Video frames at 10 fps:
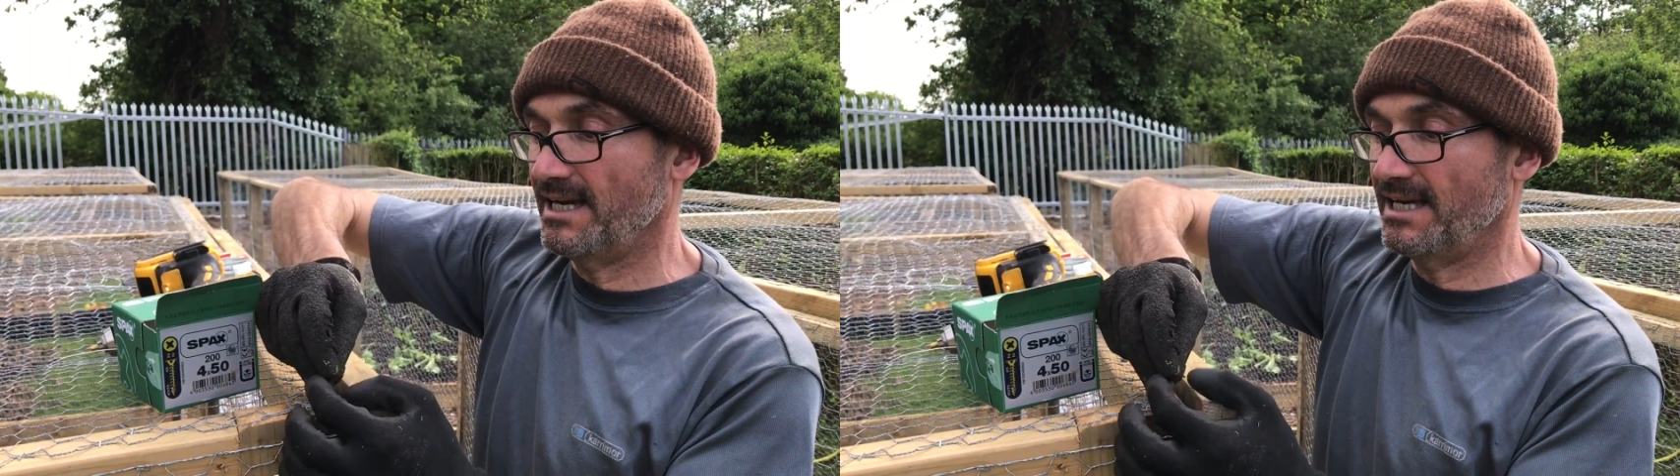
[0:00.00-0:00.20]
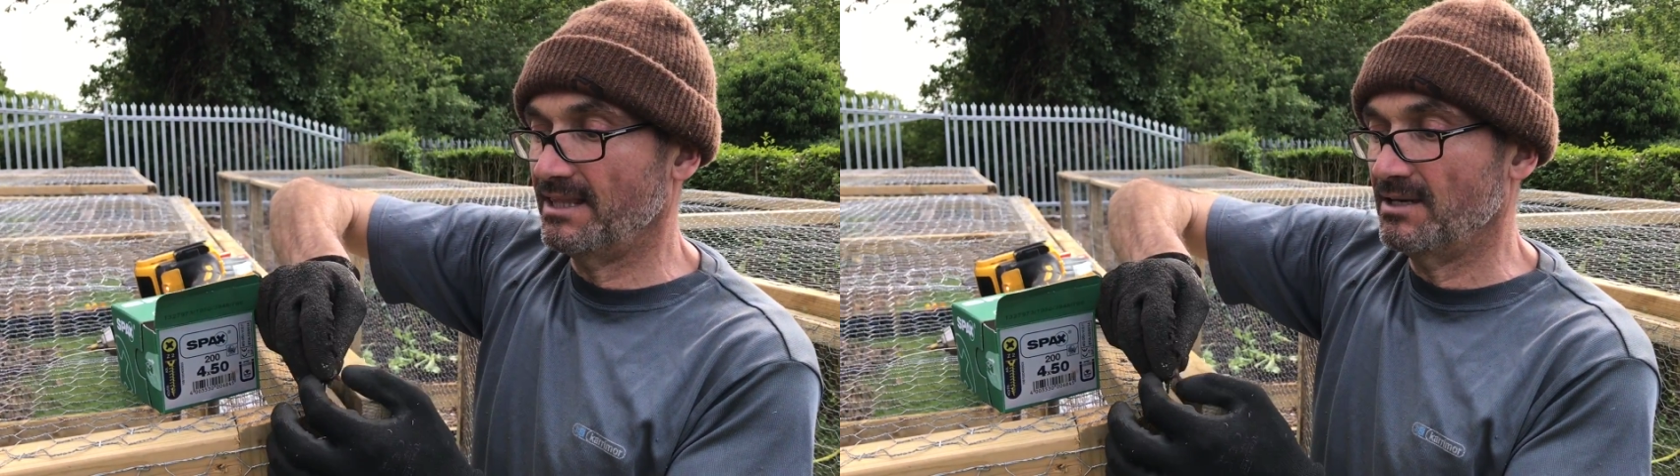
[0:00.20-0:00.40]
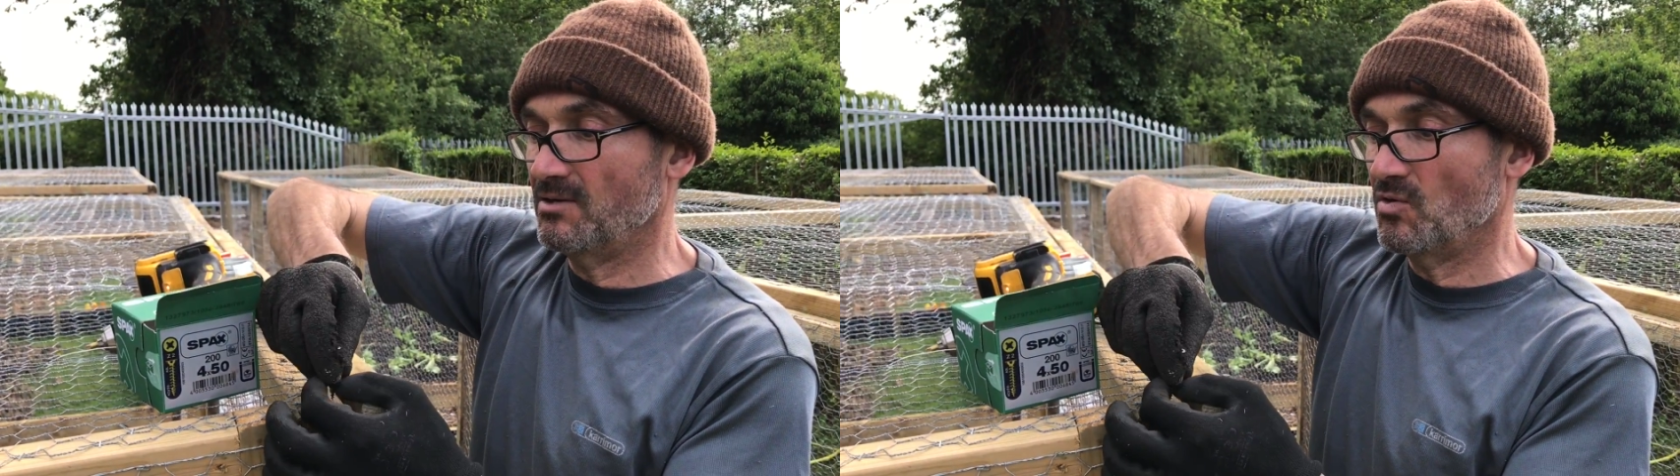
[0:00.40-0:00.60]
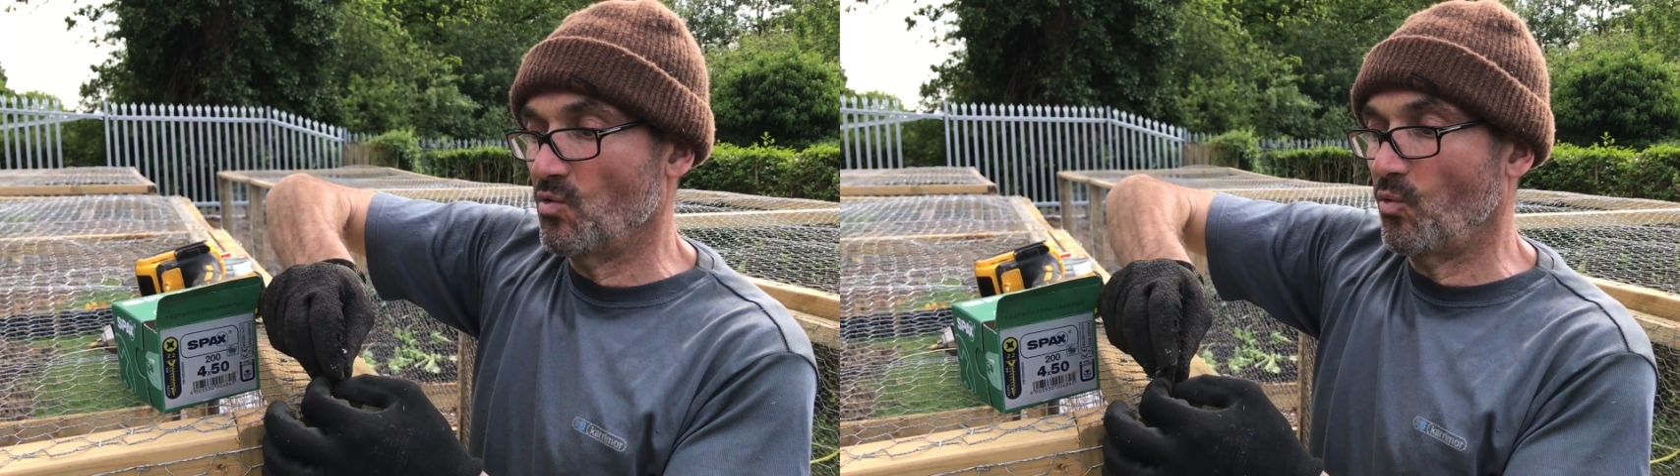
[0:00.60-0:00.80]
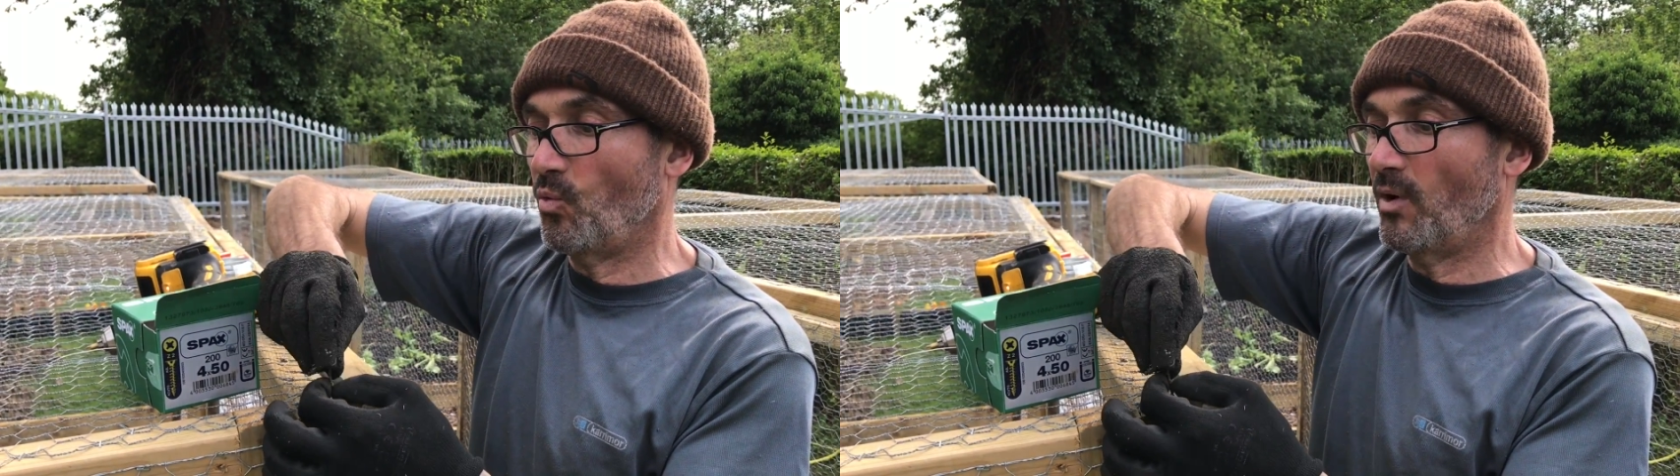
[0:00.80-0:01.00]
and
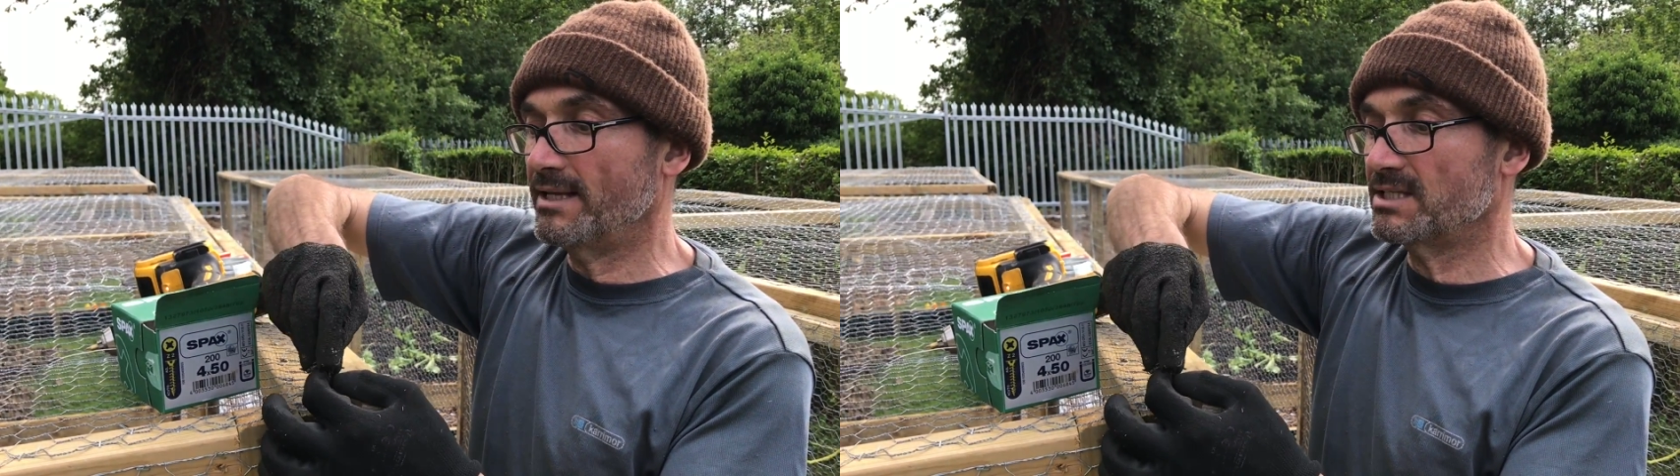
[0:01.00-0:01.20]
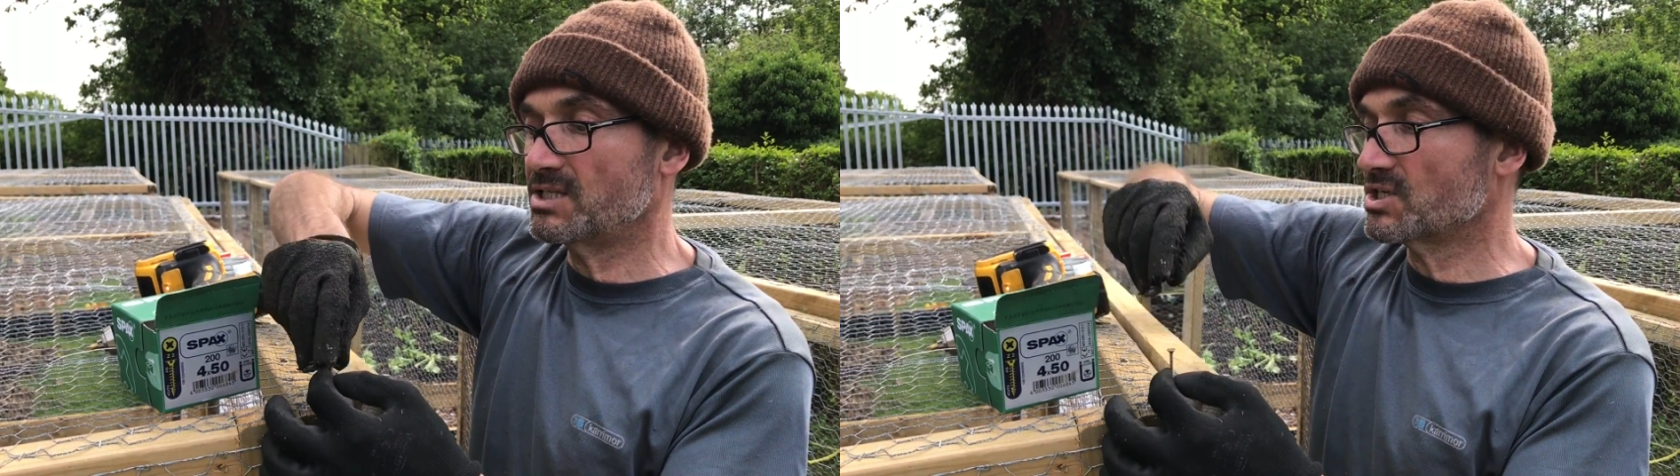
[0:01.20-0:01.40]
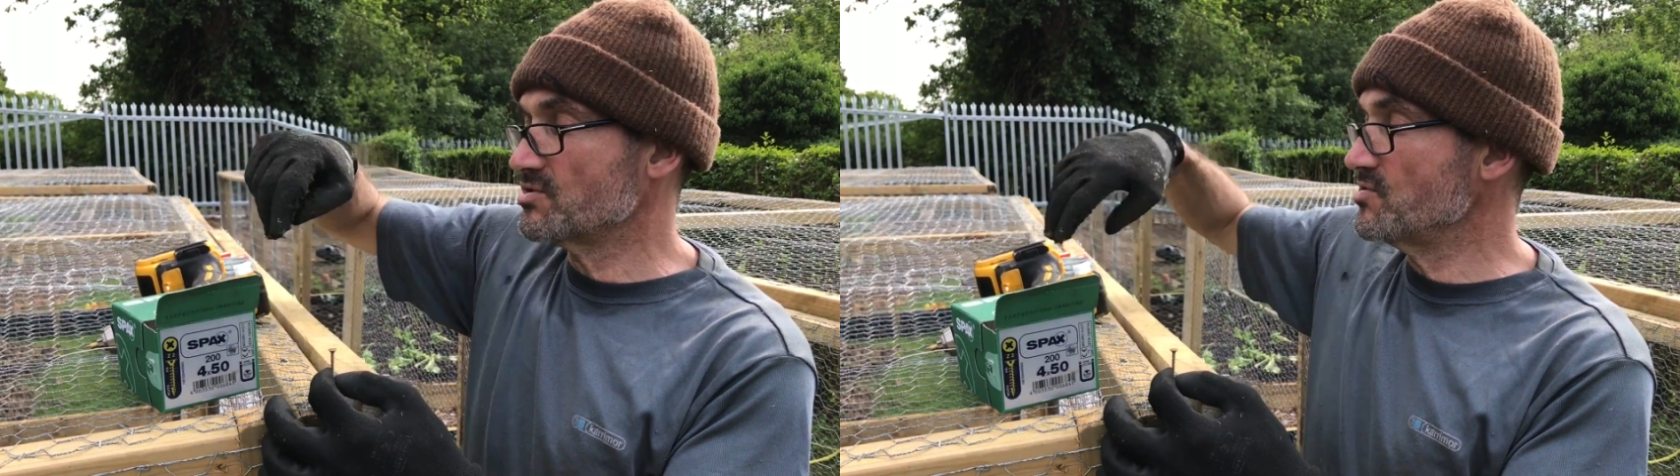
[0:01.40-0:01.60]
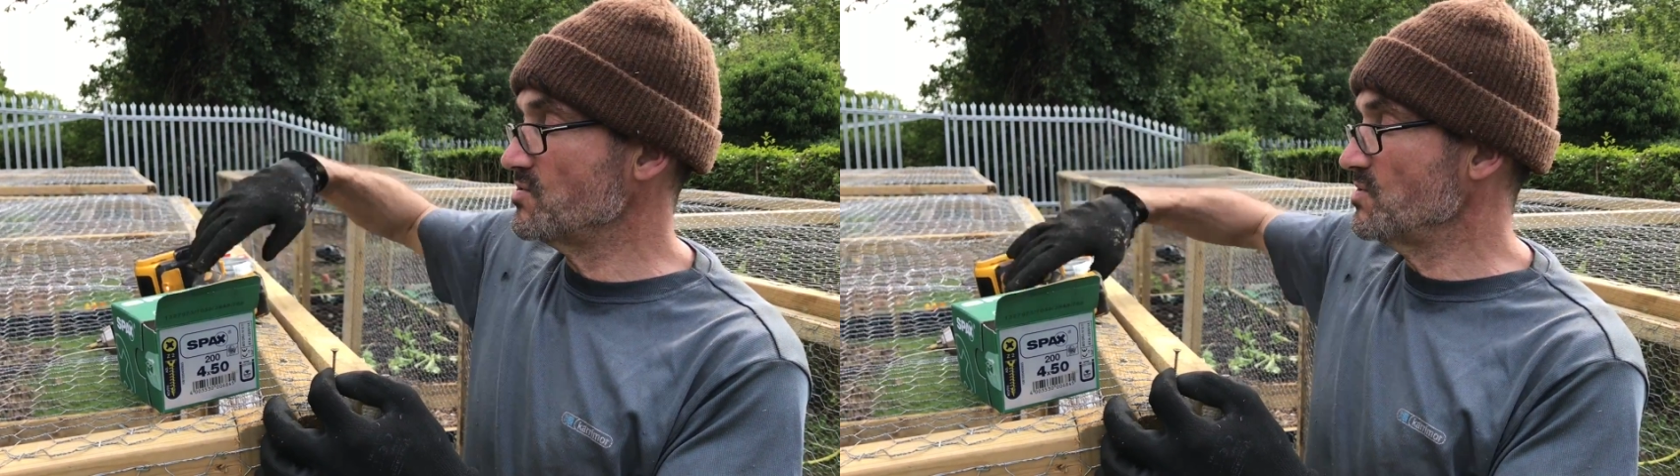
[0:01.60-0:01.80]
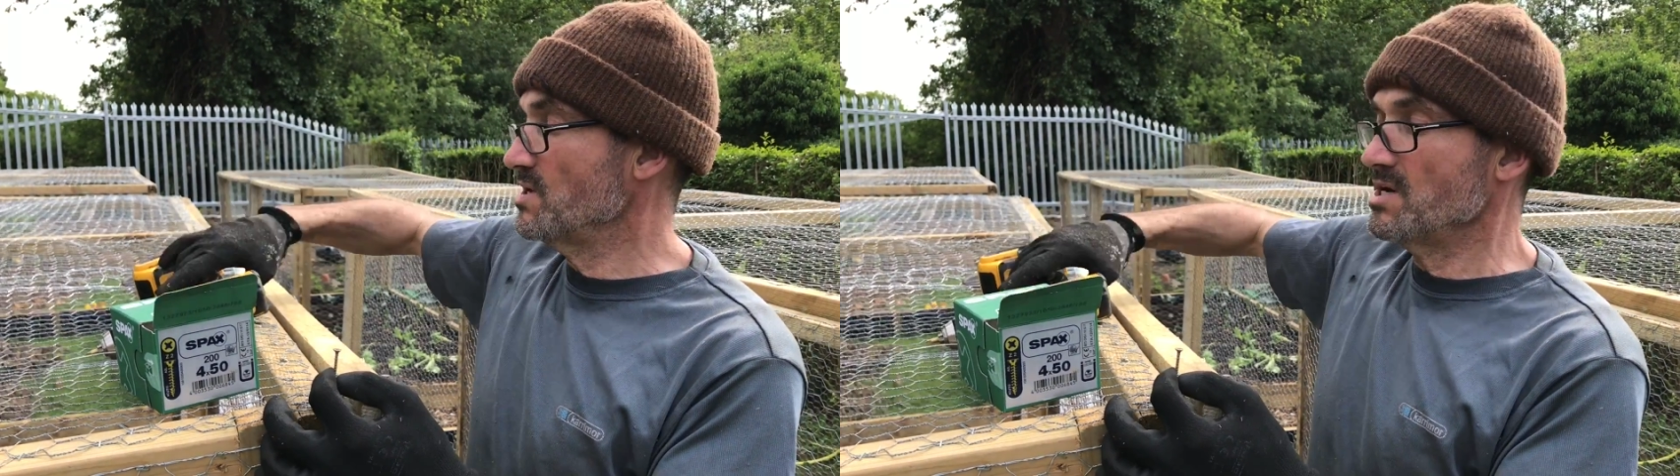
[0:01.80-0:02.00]
1
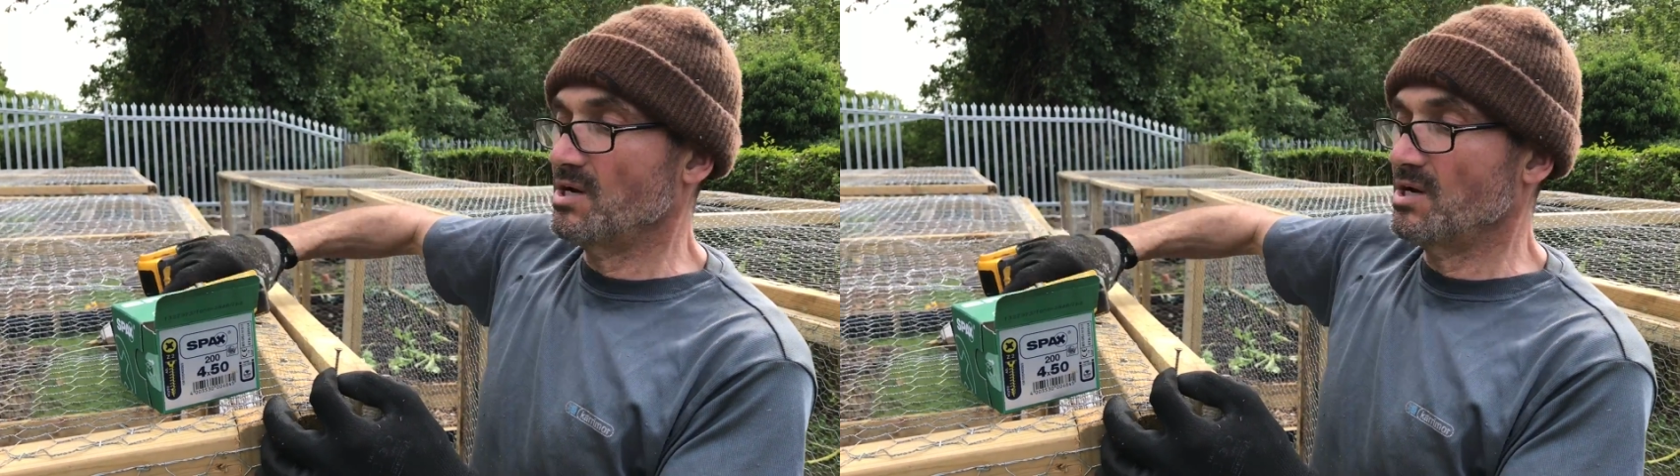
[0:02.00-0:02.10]
screw